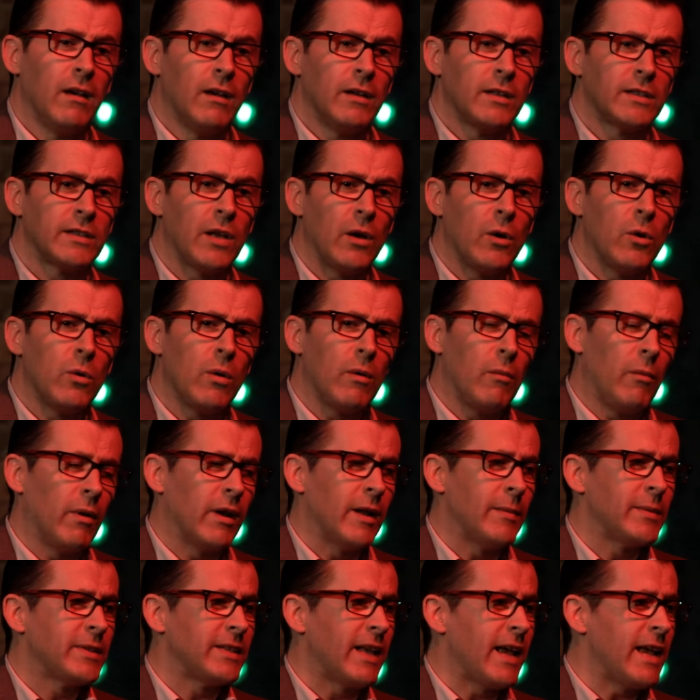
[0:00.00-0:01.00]
So
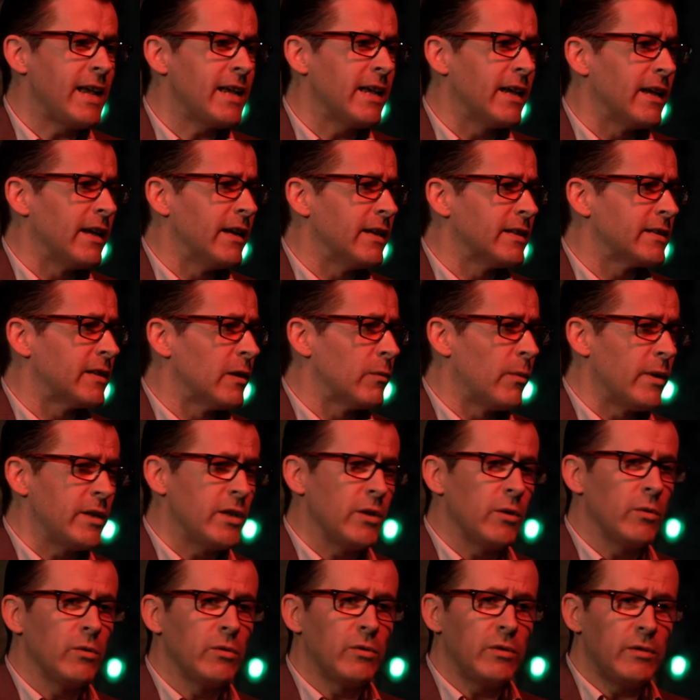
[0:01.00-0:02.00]
what I'm saying is that when
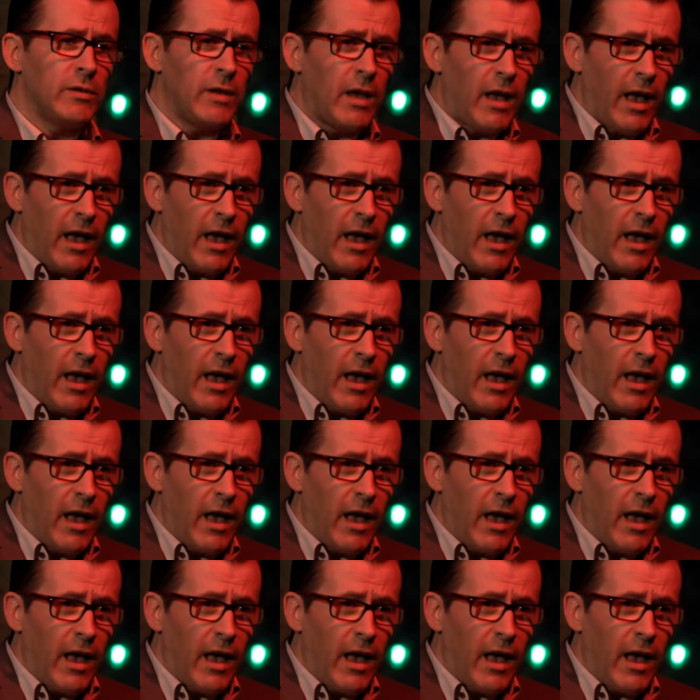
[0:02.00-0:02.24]
you